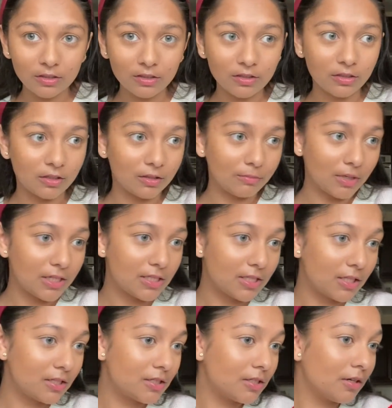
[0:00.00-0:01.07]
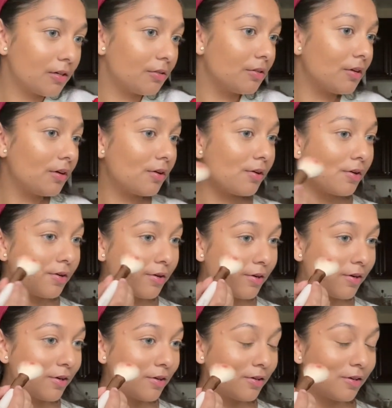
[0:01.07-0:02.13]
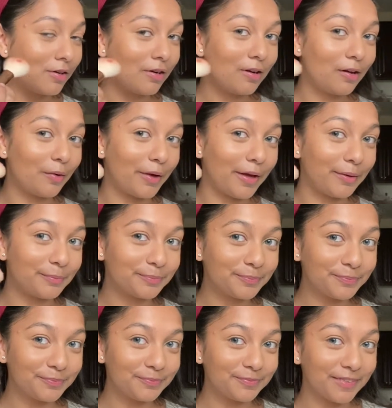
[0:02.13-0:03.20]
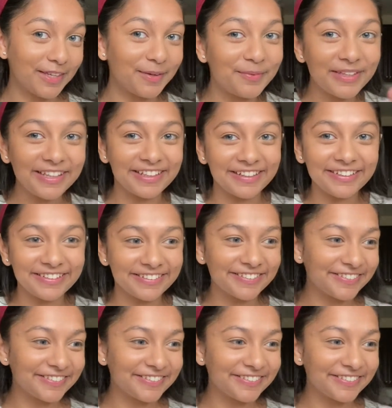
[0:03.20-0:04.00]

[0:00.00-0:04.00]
on my skin tone. Okay, here we go.